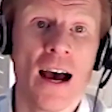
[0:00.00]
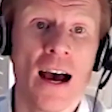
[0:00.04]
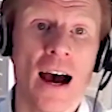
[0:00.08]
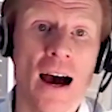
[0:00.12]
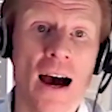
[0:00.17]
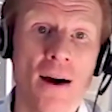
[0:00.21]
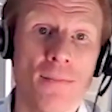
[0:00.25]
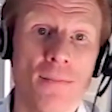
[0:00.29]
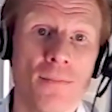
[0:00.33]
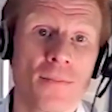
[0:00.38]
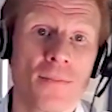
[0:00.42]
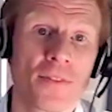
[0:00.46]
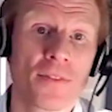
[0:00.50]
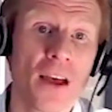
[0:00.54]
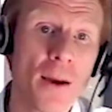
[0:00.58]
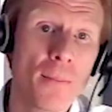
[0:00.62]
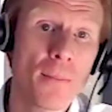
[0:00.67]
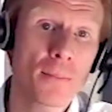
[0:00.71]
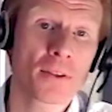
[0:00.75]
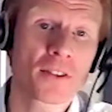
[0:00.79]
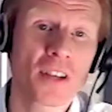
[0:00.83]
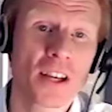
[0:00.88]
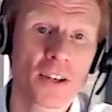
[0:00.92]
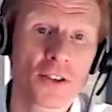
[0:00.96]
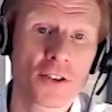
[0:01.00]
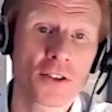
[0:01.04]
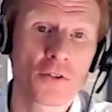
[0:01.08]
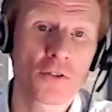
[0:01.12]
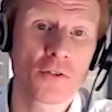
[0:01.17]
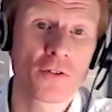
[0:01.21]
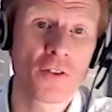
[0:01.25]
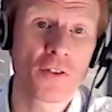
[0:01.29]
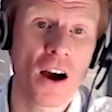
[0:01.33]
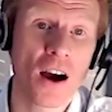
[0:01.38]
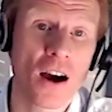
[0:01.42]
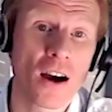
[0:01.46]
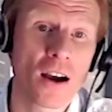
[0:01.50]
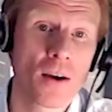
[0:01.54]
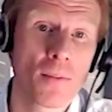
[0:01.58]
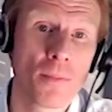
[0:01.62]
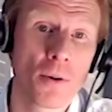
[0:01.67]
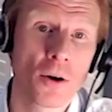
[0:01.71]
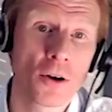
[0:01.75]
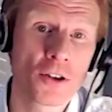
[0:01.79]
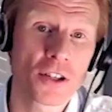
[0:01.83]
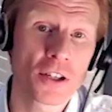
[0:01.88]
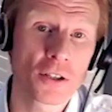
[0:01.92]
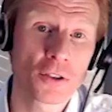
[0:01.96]
That potential for higher
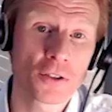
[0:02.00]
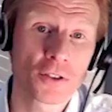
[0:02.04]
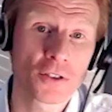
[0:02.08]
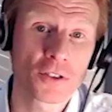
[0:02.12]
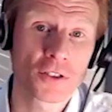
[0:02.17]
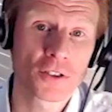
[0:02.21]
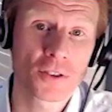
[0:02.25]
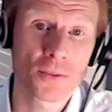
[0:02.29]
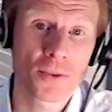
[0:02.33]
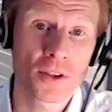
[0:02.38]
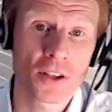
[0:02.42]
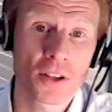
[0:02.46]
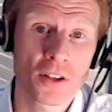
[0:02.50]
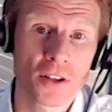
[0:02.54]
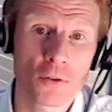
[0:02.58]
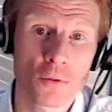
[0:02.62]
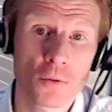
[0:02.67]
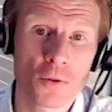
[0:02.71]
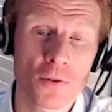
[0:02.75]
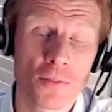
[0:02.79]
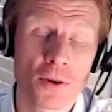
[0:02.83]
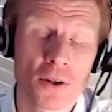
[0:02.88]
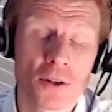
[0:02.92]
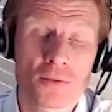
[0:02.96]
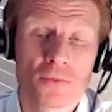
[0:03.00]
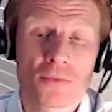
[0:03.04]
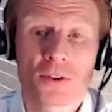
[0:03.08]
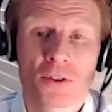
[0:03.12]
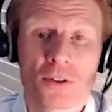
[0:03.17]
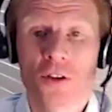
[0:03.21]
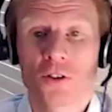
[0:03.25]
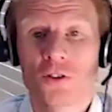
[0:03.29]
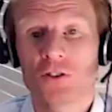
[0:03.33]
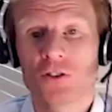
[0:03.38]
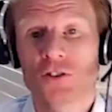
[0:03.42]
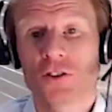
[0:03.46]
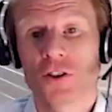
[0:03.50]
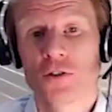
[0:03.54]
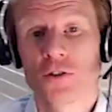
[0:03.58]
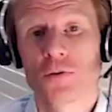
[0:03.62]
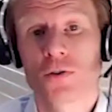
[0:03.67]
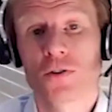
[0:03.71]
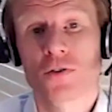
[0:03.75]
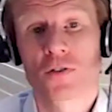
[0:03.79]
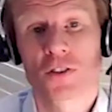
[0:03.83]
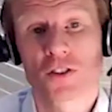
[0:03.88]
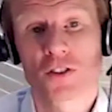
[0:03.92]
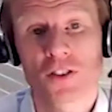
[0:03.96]
bond yields is something that we've been concerned
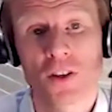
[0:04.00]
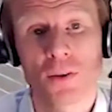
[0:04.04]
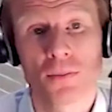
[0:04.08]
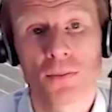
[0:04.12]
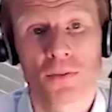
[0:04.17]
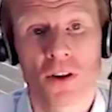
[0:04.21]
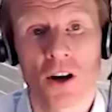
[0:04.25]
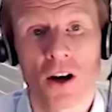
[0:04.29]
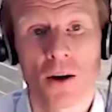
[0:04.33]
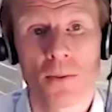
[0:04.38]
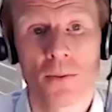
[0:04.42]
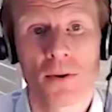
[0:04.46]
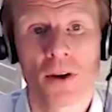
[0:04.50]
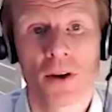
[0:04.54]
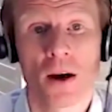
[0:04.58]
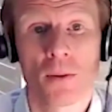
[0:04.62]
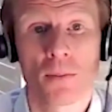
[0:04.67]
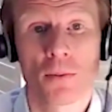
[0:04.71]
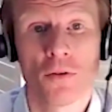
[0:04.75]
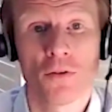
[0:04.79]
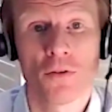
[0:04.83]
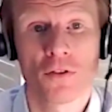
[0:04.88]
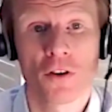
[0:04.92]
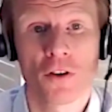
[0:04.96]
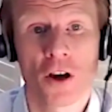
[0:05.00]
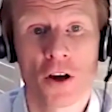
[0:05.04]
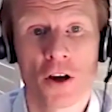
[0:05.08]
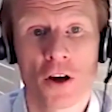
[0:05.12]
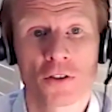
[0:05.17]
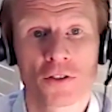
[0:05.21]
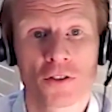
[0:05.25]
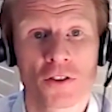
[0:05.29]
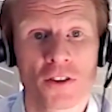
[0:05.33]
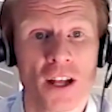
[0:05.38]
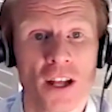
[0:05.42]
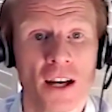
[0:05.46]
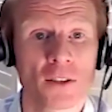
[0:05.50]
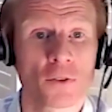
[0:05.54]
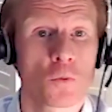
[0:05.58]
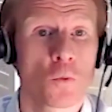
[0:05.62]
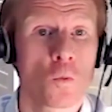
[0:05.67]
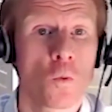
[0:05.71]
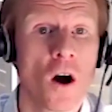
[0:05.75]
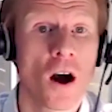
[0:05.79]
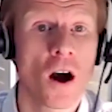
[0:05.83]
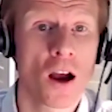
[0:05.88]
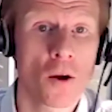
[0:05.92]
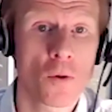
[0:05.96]
with for some time in our portfolios, and that's
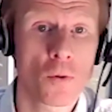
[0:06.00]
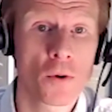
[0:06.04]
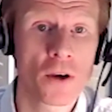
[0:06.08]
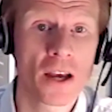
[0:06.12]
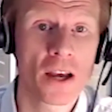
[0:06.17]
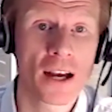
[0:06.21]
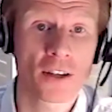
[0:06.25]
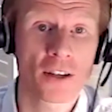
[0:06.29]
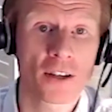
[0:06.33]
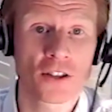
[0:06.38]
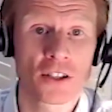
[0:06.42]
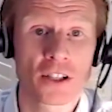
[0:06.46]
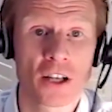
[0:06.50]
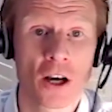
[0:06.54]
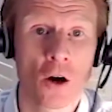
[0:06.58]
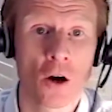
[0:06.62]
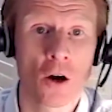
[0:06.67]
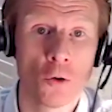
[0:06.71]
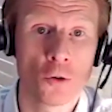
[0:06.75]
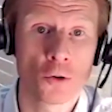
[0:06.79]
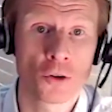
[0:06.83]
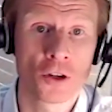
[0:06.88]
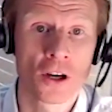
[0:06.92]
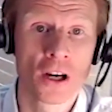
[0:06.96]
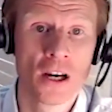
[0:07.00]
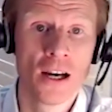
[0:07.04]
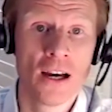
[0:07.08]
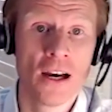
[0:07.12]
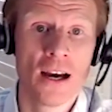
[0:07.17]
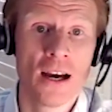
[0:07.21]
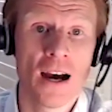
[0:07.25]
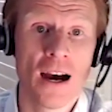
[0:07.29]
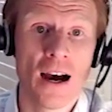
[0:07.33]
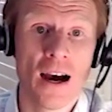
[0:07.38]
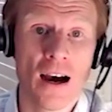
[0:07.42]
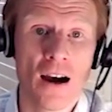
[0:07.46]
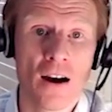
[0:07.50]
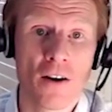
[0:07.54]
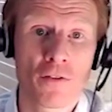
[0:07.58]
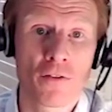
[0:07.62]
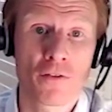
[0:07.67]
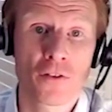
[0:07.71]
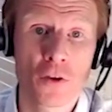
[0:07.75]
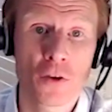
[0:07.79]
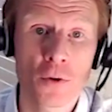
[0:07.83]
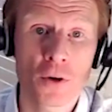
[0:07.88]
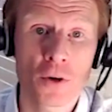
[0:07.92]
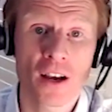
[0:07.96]
why we actually hold
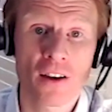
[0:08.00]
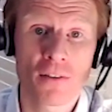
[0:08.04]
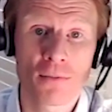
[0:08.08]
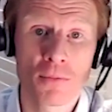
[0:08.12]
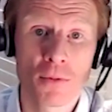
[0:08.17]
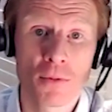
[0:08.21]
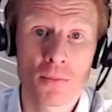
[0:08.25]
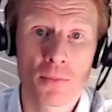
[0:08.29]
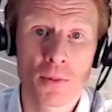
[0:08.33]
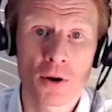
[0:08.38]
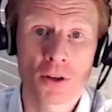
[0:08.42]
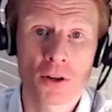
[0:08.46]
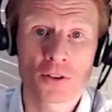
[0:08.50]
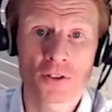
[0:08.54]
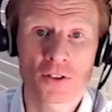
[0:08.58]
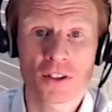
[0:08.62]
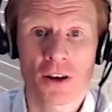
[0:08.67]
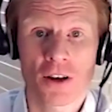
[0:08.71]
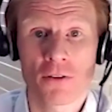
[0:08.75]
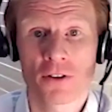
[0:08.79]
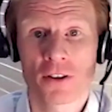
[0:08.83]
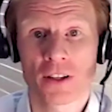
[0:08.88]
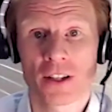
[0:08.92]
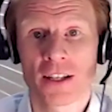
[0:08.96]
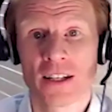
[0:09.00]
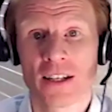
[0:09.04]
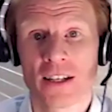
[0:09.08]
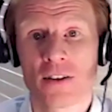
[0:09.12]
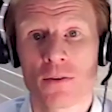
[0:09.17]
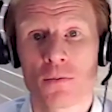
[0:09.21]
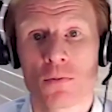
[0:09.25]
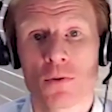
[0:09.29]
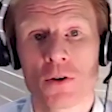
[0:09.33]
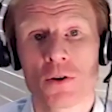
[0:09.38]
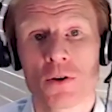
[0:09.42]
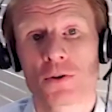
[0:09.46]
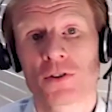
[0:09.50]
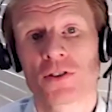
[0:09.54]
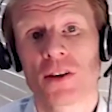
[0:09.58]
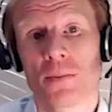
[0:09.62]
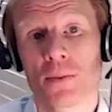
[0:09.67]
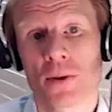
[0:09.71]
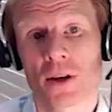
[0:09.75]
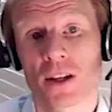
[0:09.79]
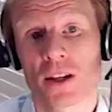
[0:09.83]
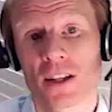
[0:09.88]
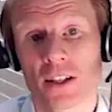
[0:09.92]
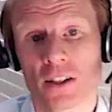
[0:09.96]
fewer government bonds currently than we would
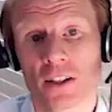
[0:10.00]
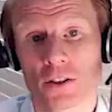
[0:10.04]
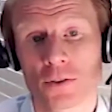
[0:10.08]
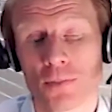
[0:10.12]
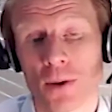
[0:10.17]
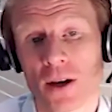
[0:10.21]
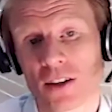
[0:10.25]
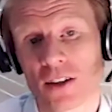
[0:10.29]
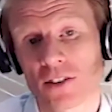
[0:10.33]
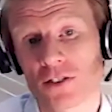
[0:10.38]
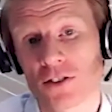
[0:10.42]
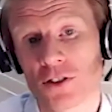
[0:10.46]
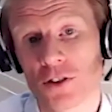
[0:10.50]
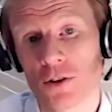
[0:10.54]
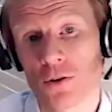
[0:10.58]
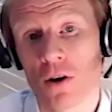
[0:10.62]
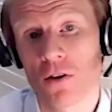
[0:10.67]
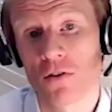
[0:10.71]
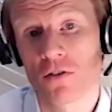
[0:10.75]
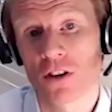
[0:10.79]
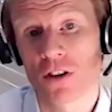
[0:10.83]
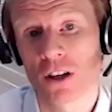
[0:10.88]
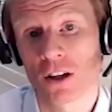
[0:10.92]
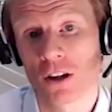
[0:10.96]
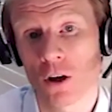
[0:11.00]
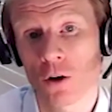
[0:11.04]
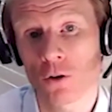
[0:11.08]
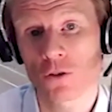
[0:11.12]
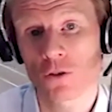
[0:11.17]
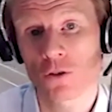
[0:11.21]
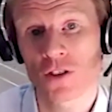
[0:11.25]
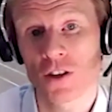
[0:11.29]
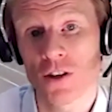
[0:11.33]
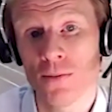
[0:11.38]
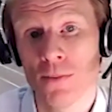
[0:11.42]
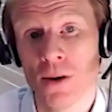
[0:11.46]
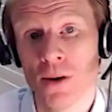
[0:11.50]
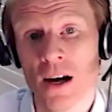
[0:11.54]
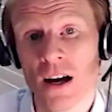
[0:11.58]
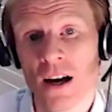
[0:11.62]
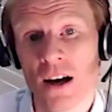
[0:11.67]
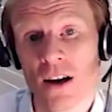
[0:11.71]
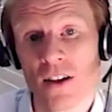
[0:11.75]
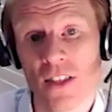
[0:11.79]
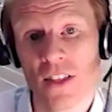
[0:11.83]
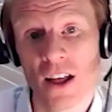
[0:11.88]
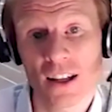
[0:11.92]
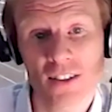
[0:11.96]
typically expect to do over the long term.
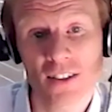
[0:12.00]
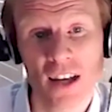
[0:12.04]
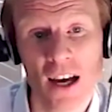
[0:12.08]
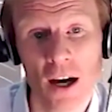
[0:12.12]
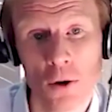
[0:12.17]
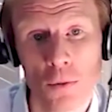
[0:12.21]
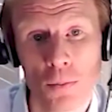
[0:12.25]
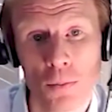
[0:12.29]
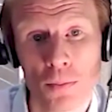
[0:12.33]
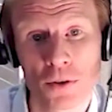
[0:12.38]
That's helped